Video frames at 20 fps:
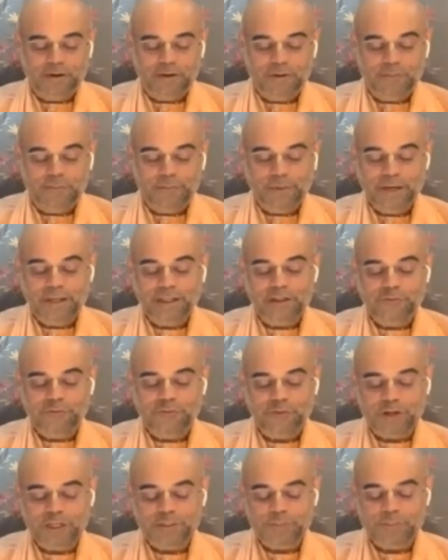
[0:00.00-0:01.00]
Being the
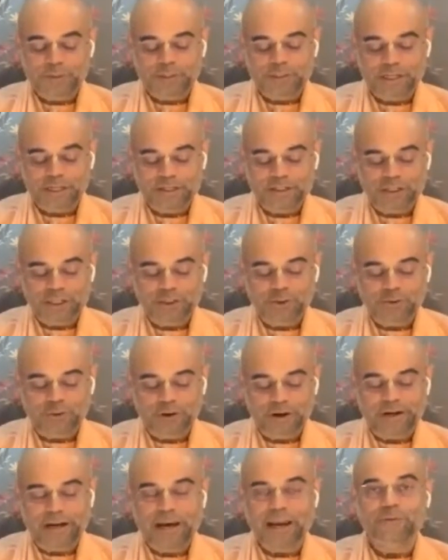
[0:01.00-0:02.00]
first passenger to
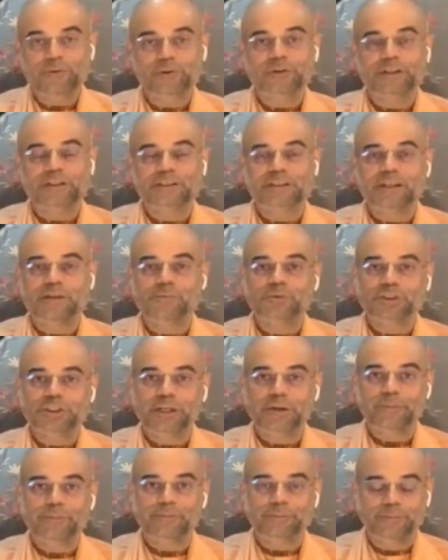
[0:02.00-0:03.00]
arrive on the
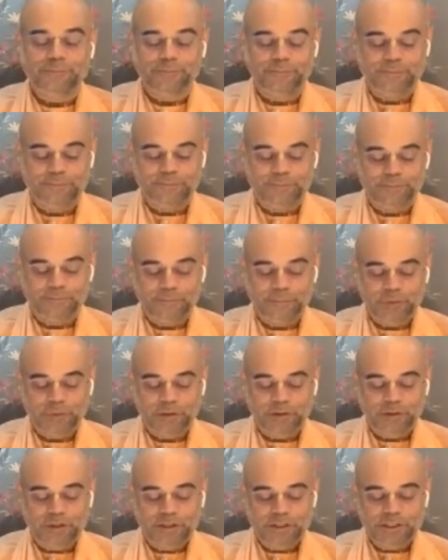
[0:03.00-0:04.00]
steamship,
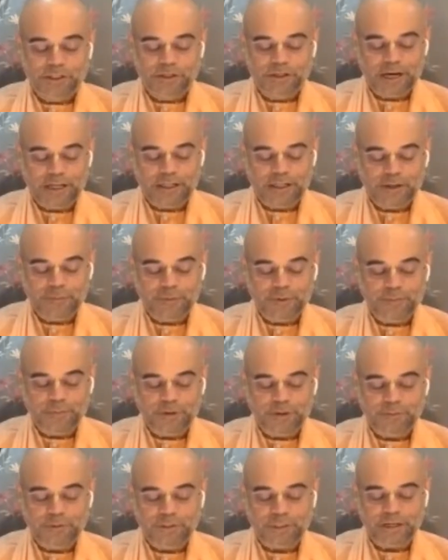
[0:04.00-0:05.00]
Shri Radharaman
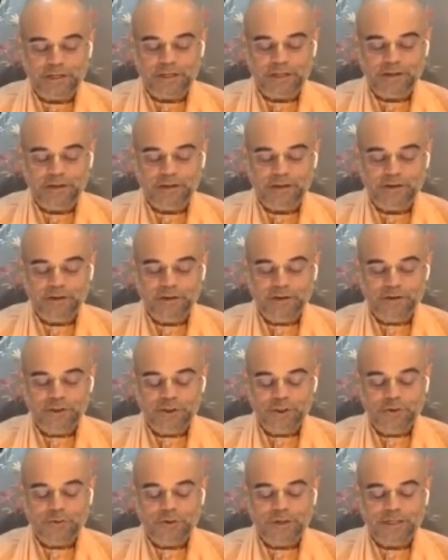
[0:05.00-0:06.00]
Brahmachari
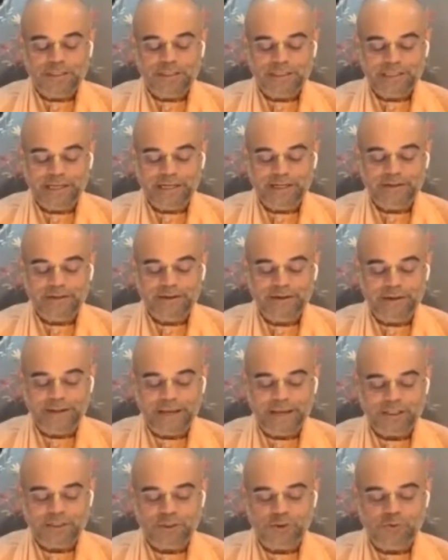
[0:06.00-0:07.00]
took a seat
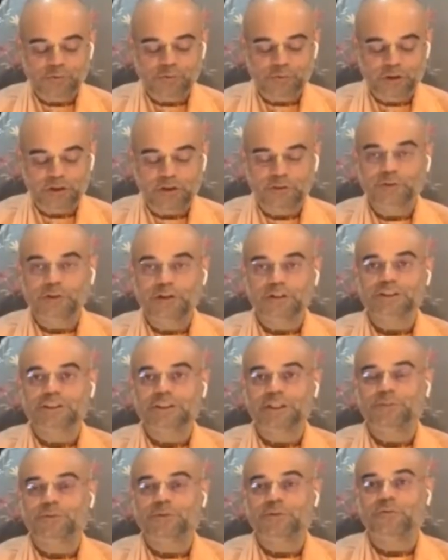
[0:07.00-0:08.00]
next to one of the
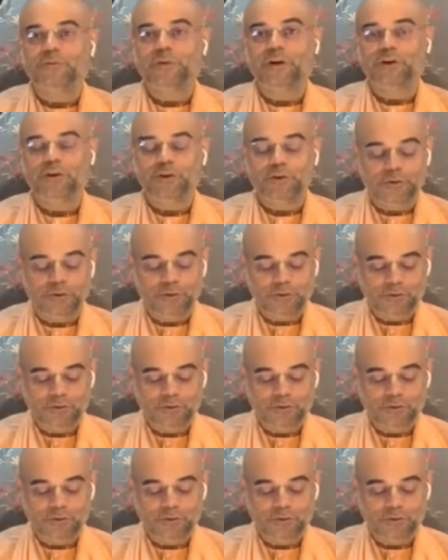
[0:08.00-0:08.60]
ship's windows.